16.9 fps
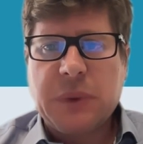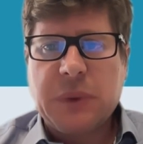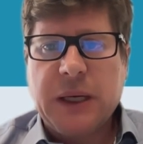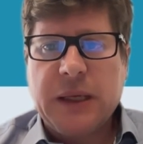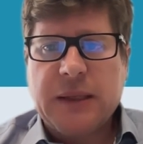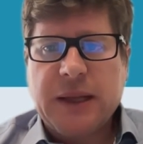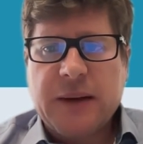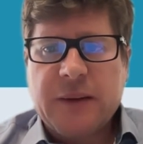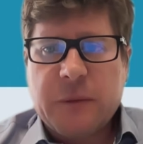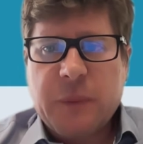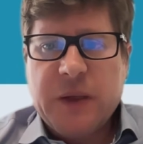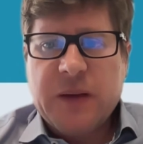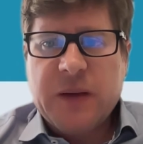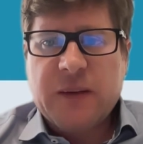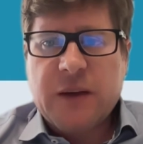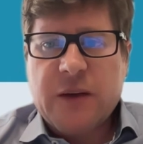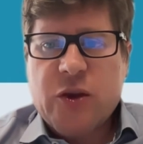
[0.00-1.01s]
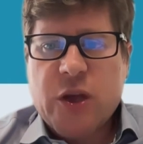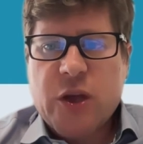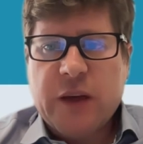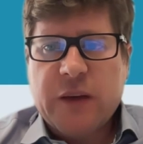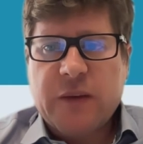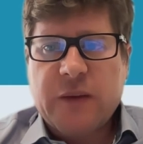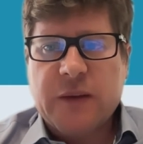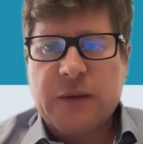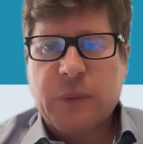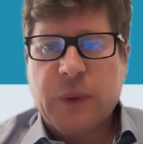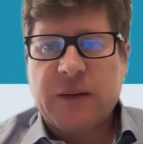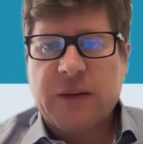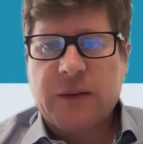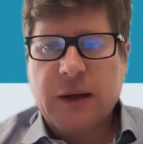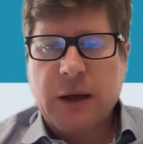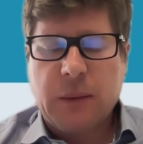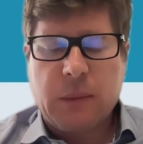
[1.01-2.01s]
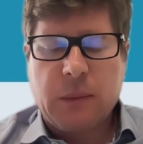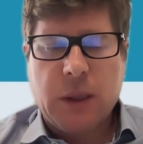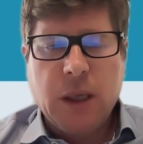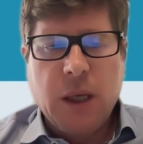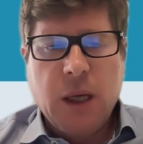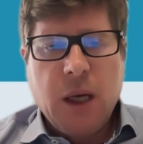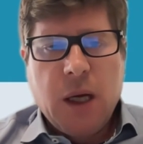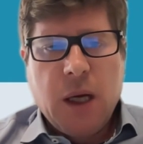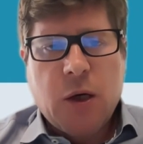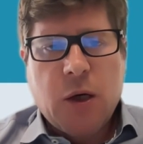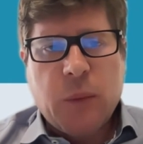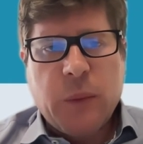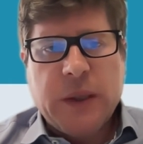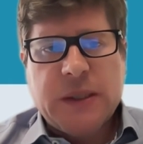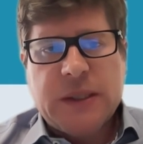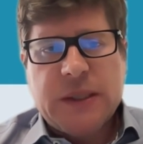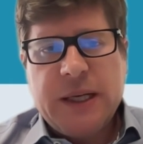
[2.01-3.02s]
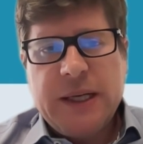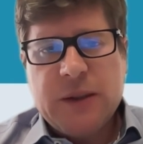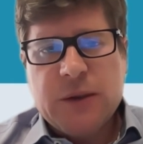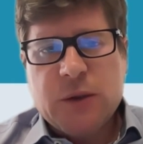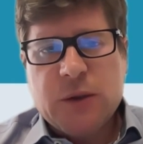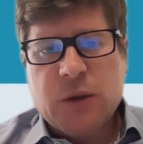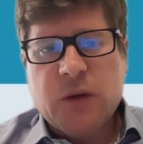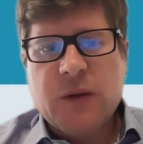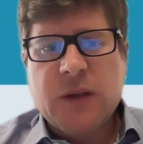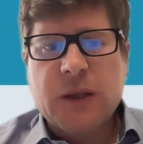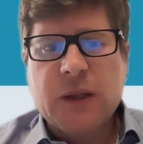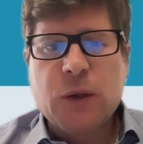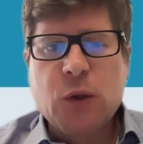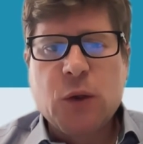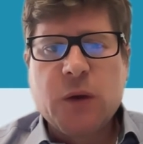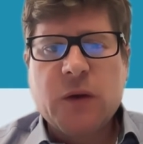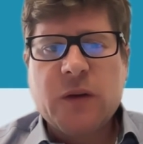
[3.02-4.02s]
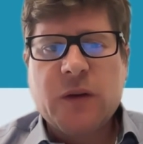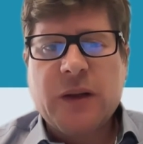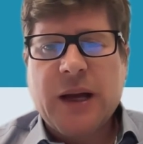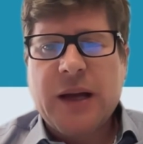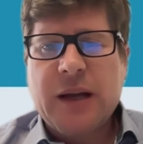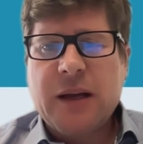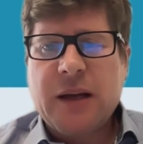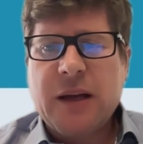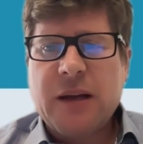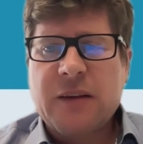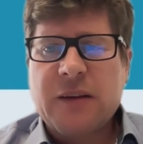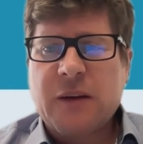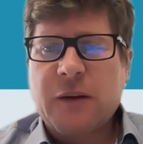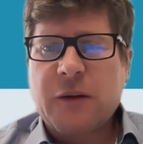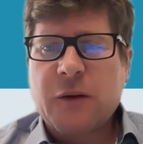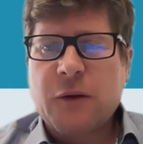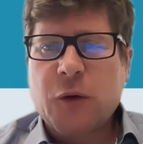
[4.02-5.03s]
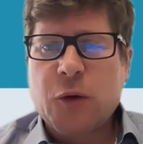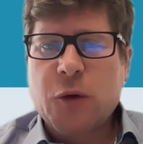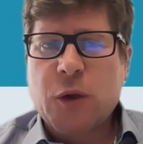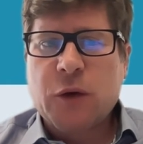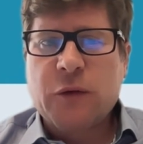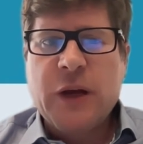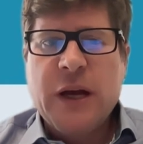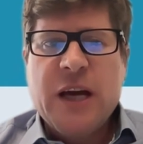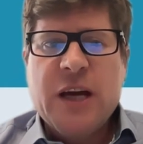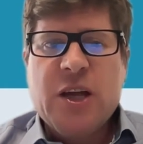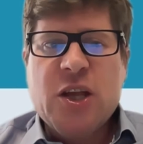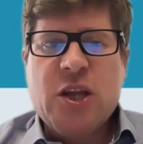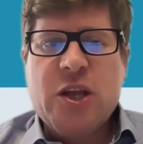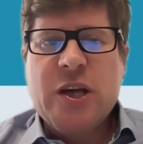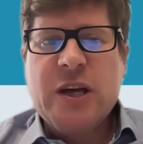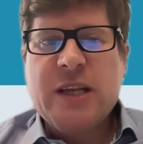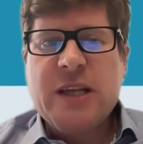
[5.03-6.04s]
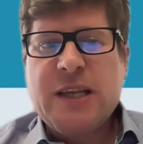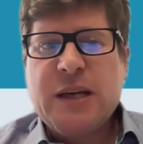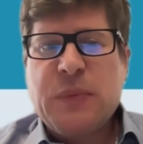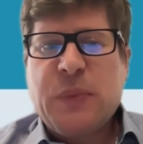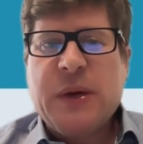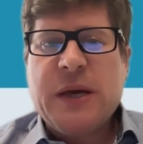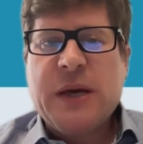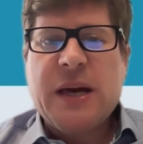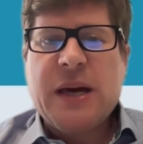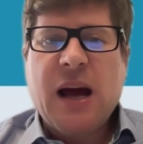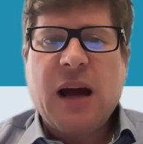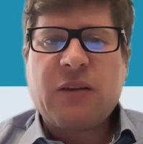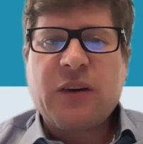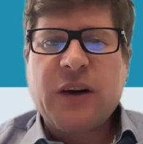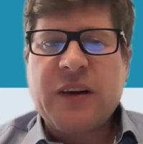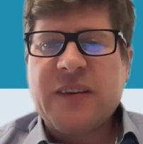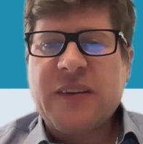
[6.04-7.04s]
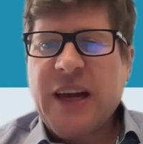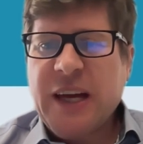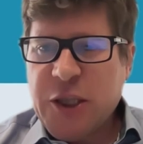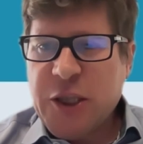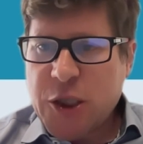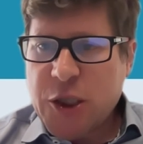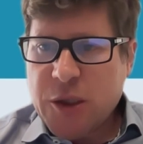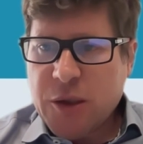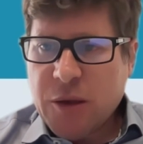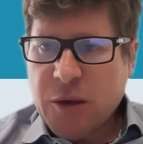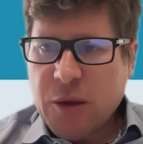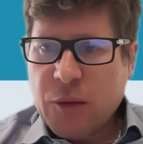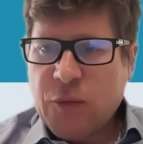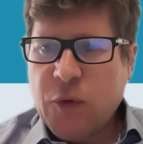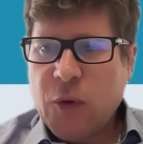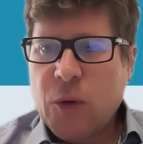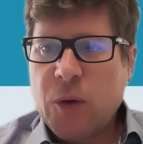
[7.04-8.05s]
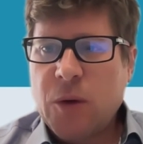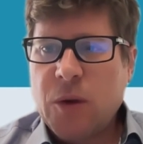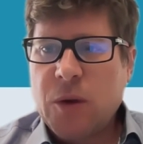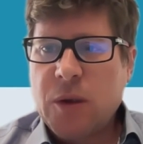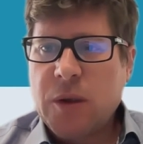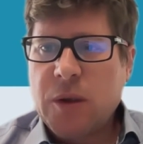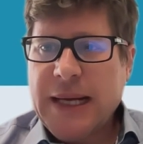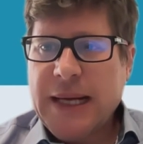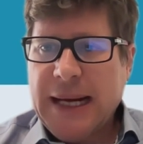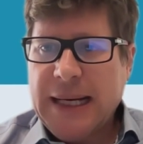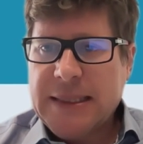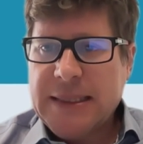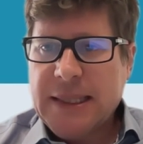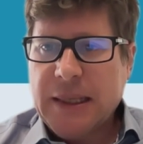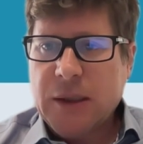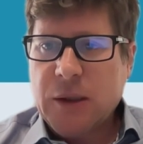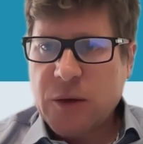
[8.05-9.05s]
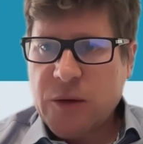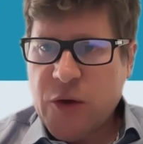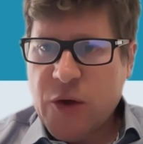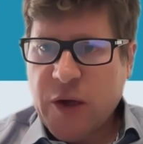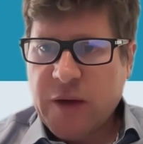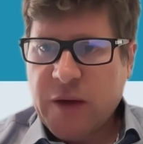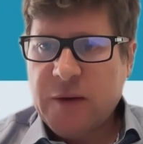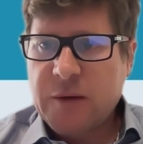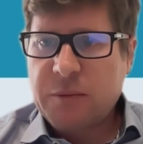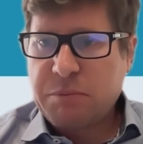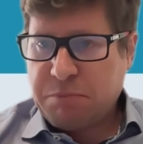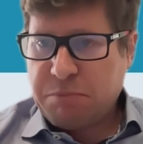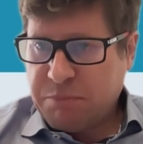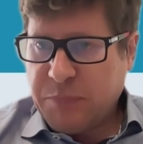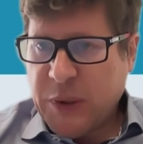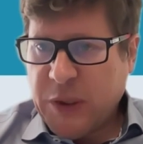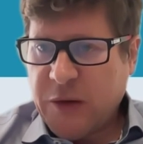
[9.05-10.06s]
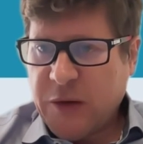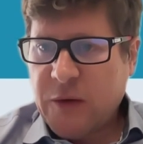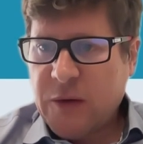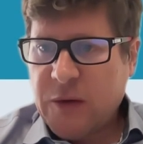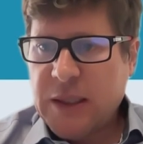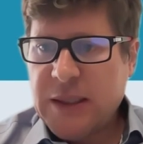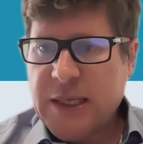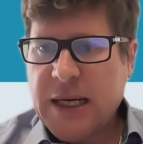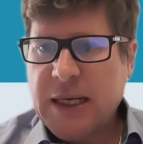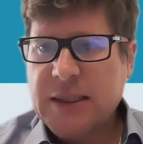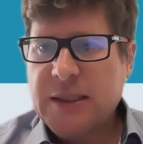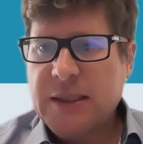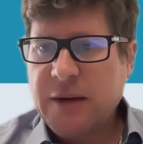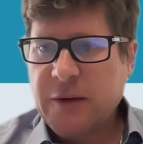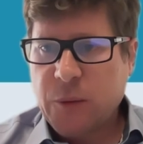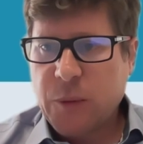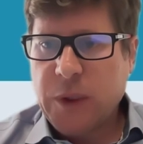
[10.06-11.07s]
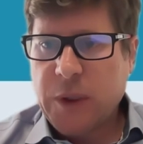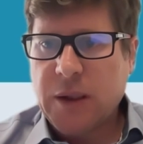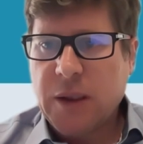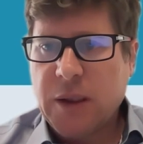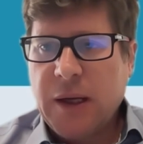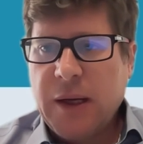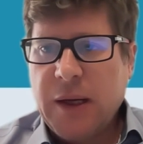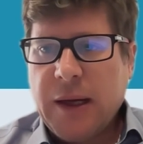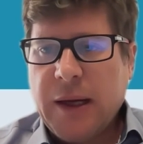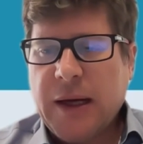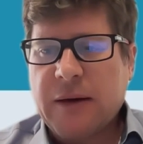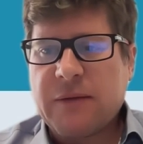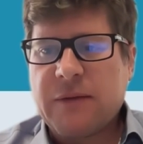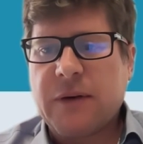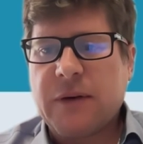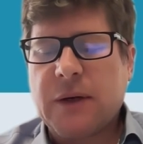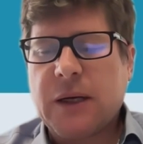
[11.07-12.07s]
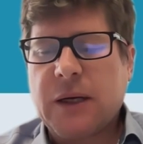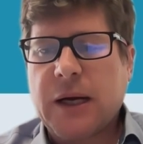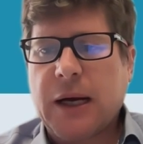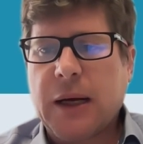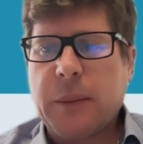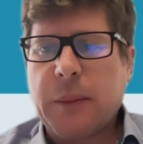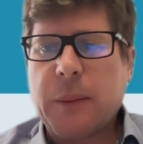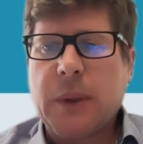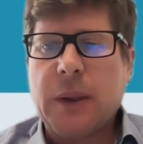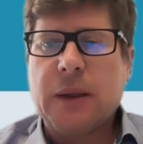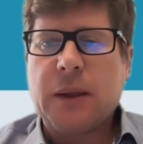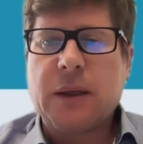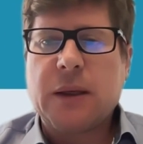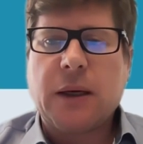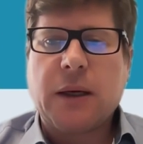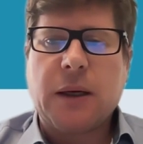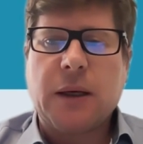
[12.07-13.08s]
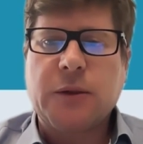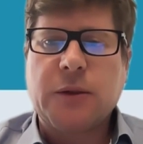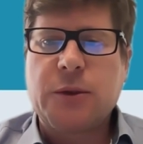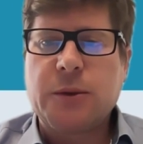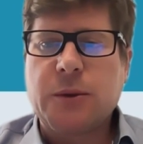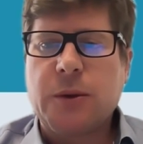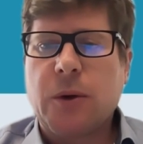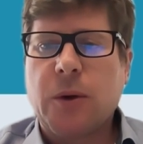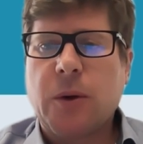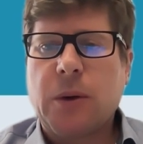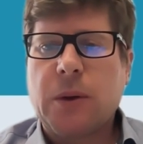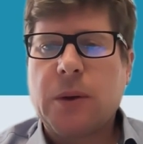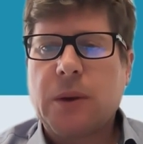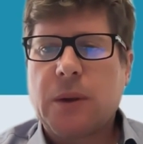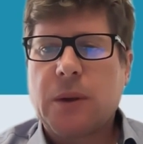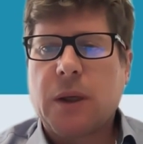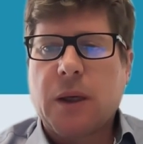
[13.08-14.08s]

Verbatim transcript: it has been suggested by some commentators that looks like as a sort of GDPRization of all data, not just personal data as we have come to know